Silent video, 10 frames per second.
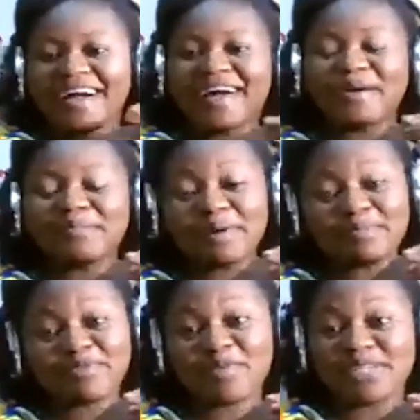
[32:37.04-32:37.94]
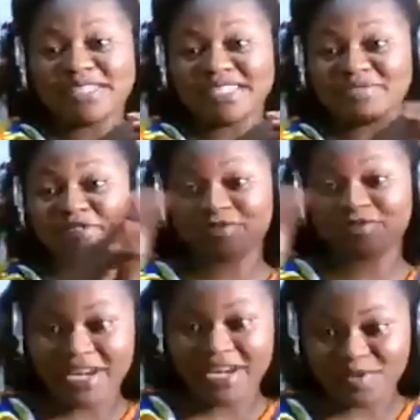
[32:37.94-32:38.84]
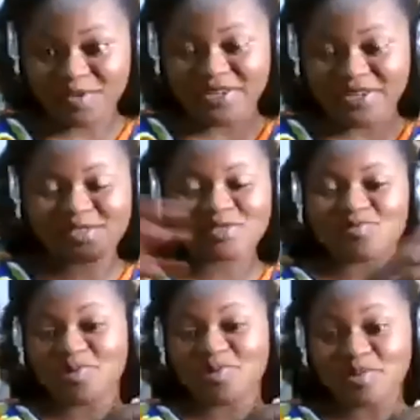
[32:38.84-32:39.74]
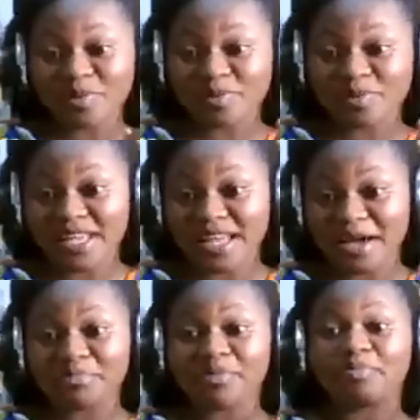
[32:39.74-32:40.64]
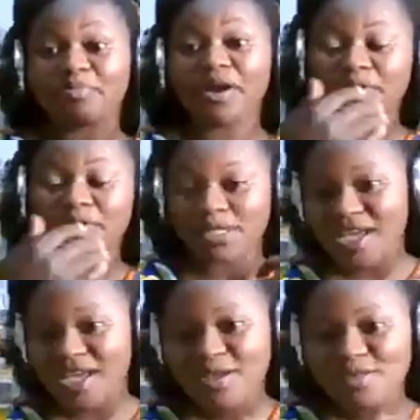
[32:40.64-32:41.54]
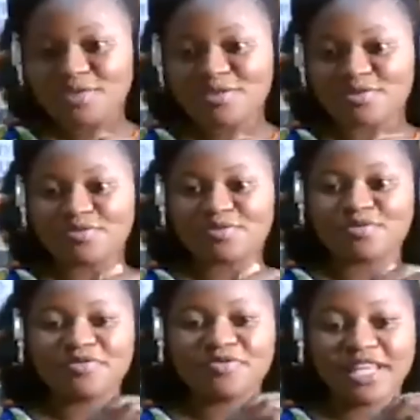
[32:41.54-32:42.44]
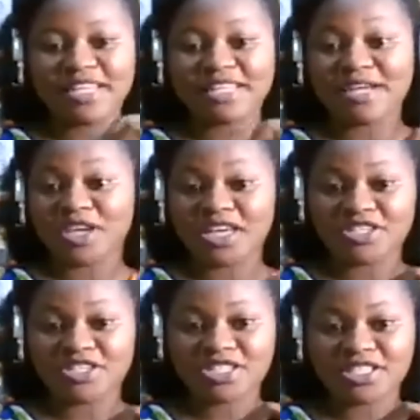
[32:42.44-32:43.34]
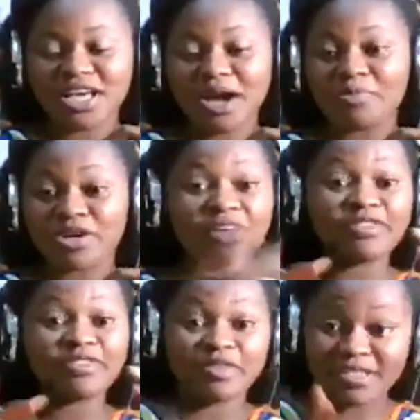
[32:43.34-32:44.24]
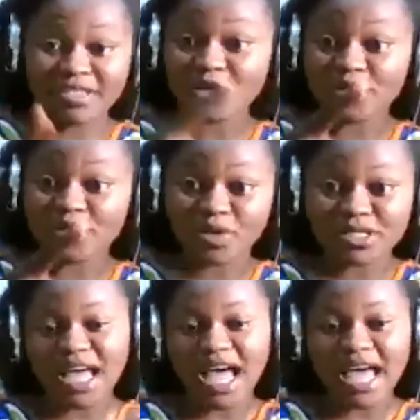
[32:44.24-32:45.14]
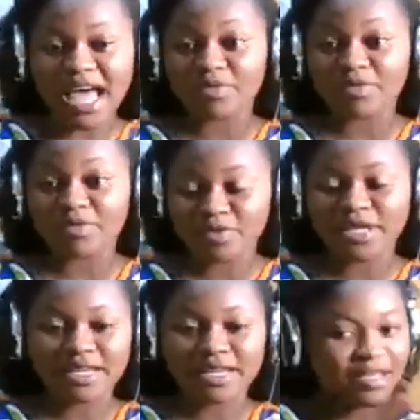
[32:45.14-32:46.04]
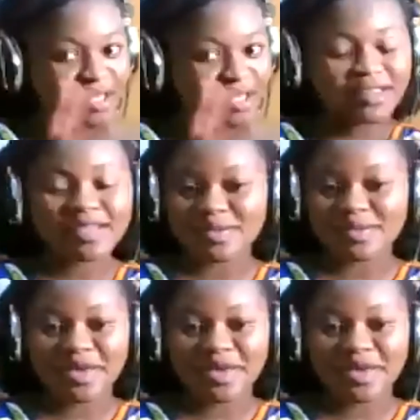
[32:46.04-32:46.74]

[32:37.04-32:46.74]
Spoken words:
But before we leave, your final words to people that are preparing to further their education abroad. If there is something you want to add up before that, that's okay.